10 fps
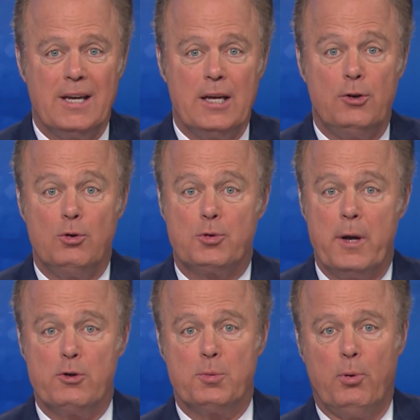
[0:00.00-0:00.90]
into
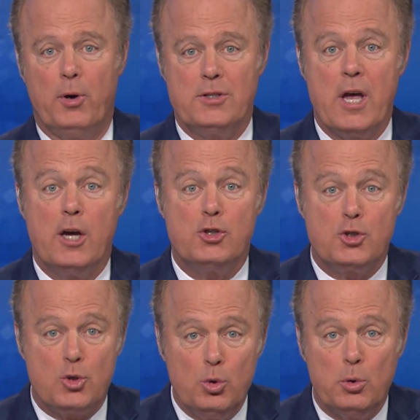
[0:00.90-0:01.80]
Traders Point's
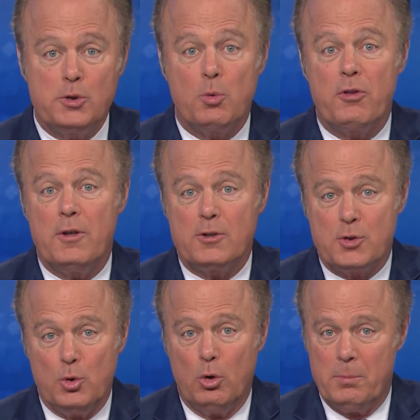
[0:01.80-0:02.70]
schools within a
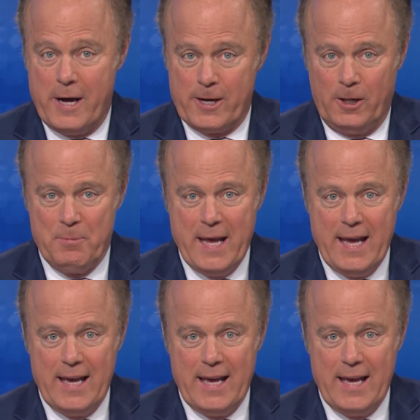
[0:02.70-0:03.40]
school model.